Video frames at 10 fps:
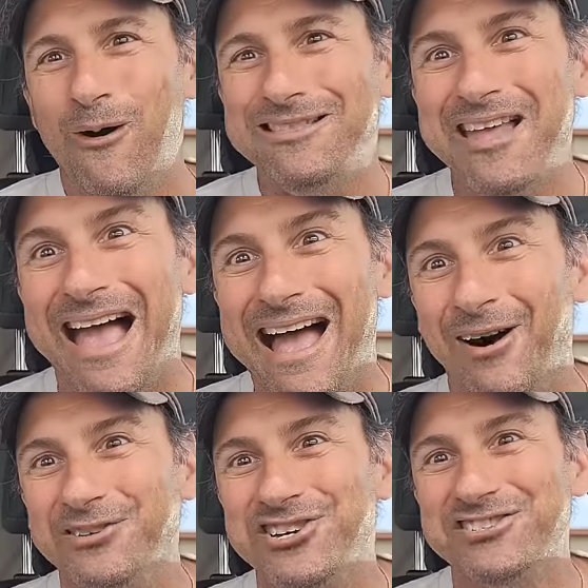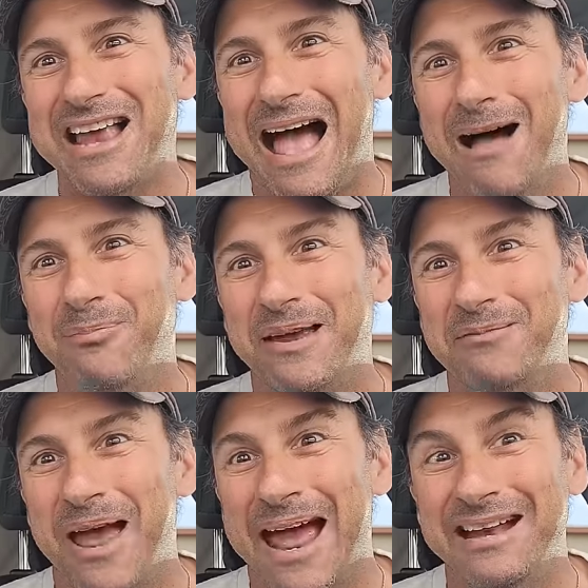what the hell just happened,
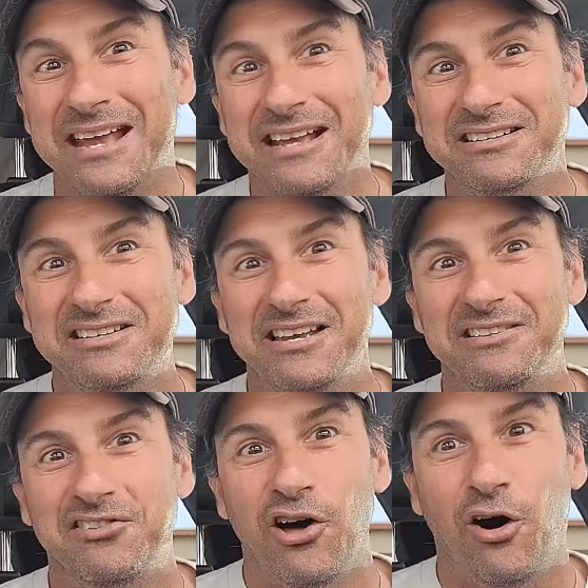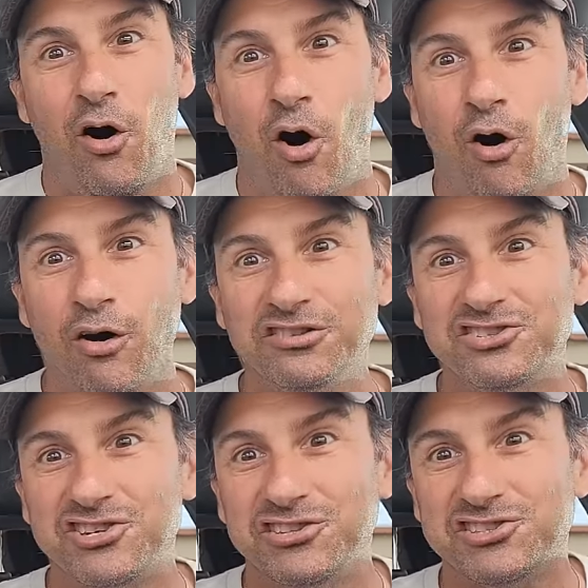man? Did the
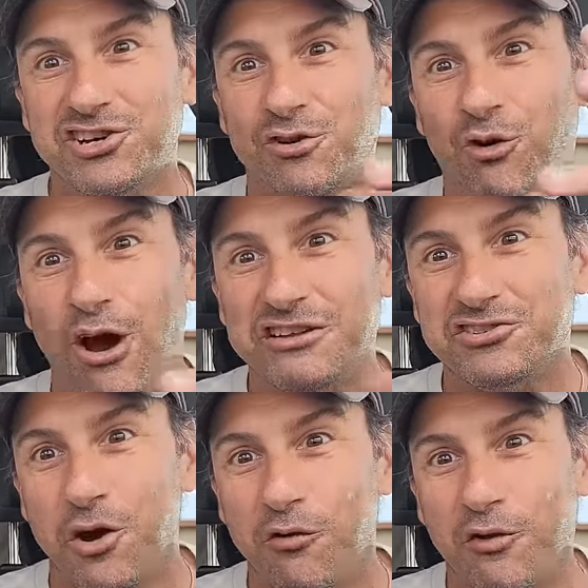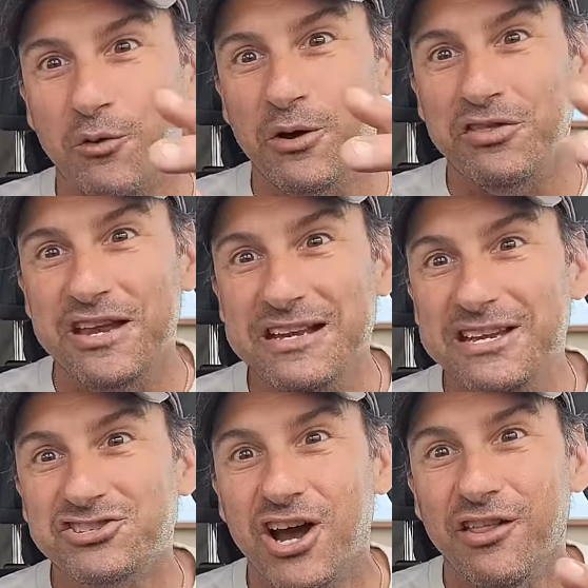hauls just cross over within
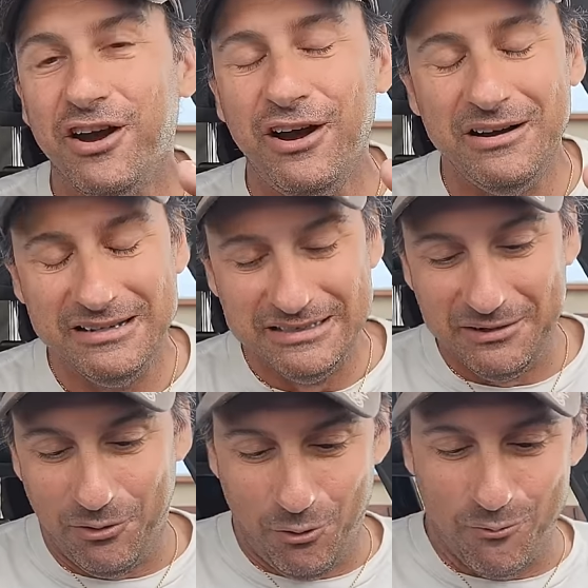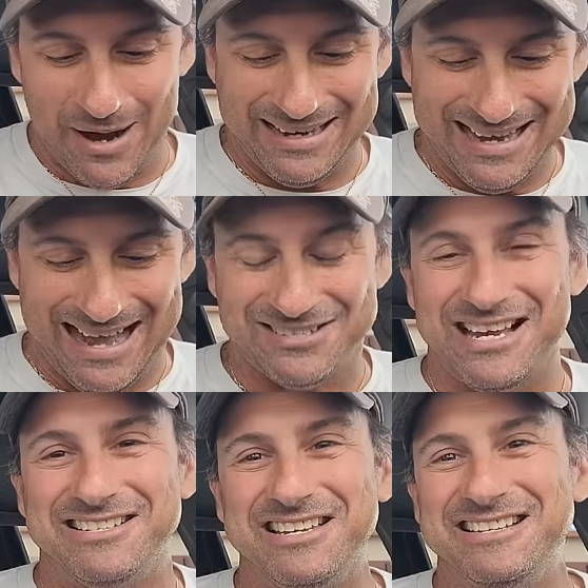each other? Oh my gosh,
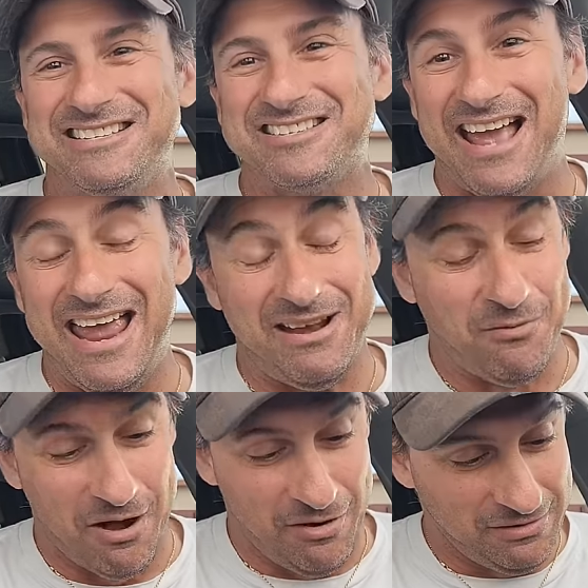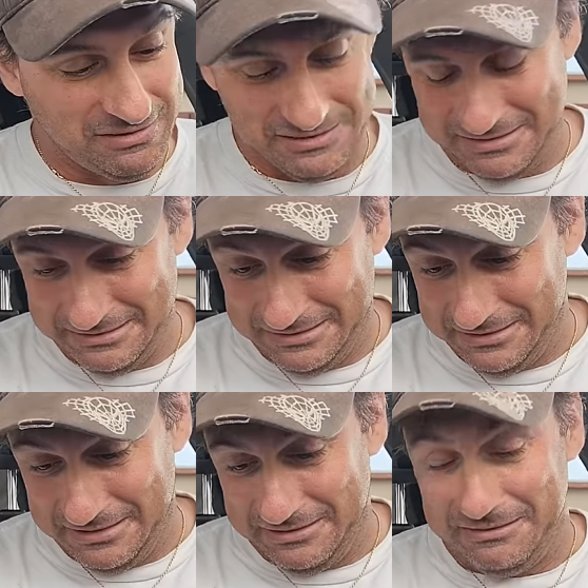that's insane. Well,
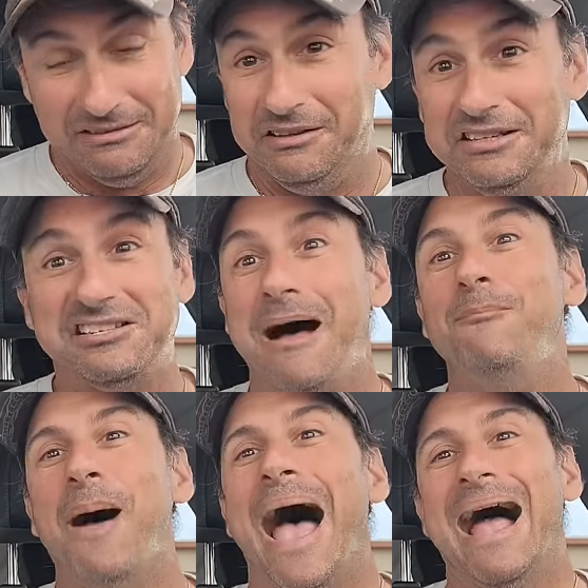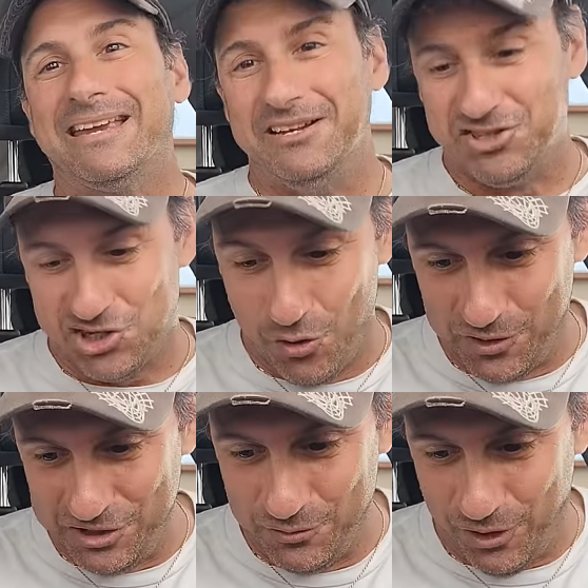at least I'm back and
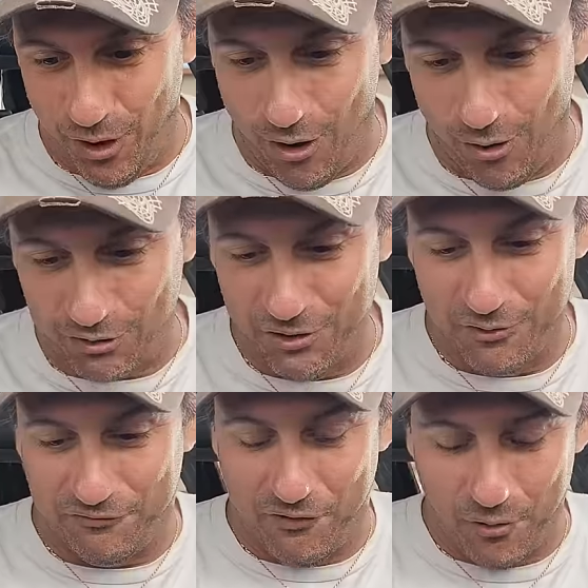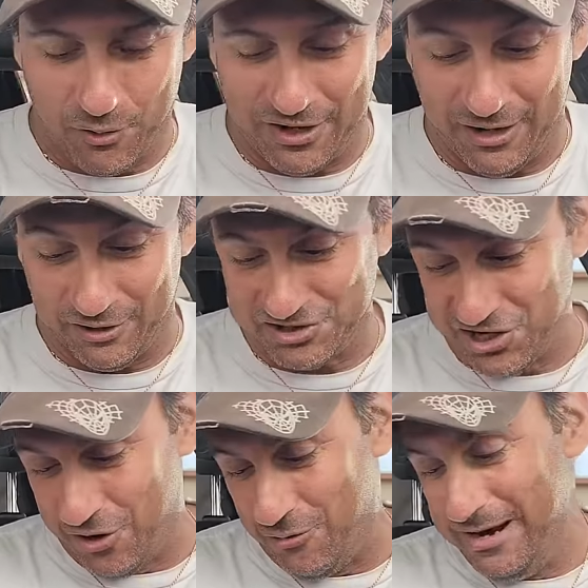showing you the haul going forward here.
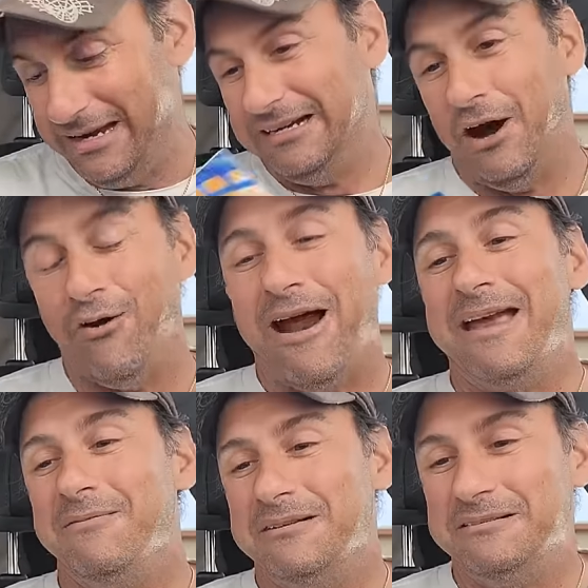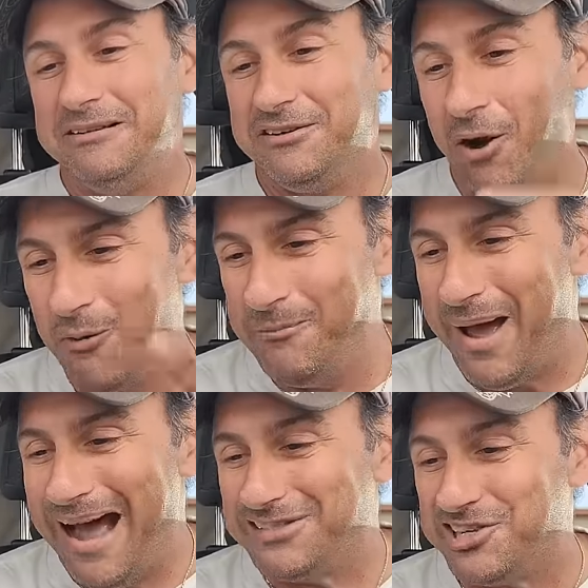So, all right, going
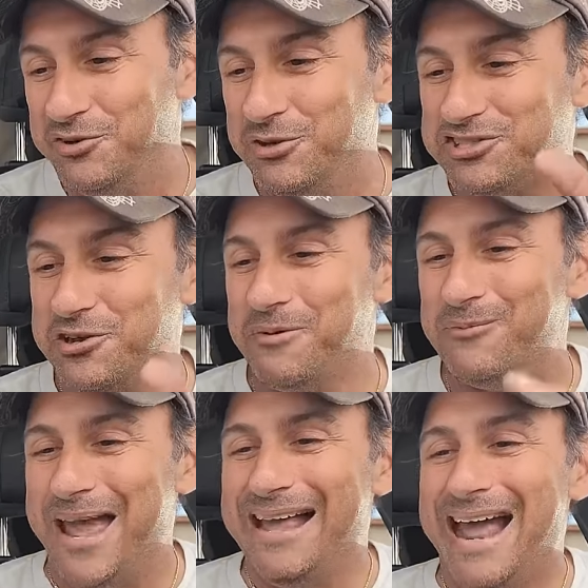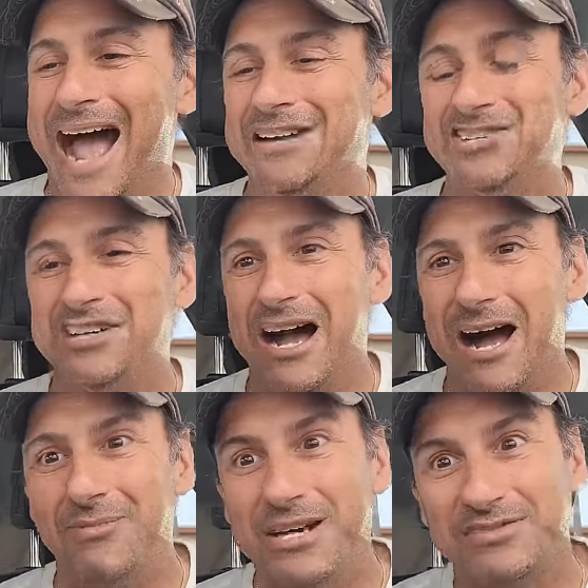back to Superman Action
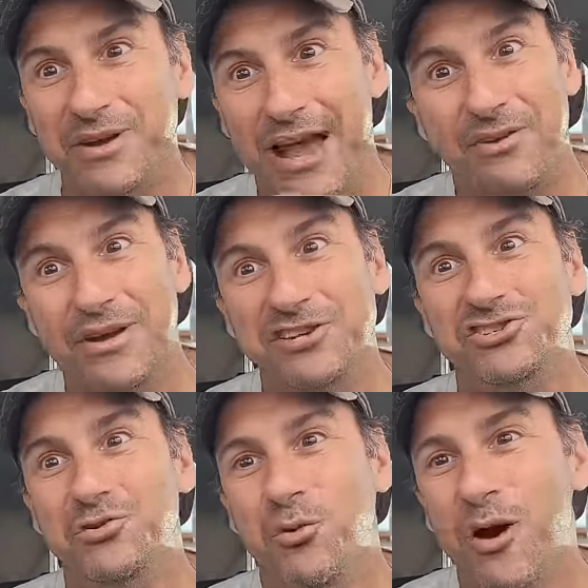Comics, we have issue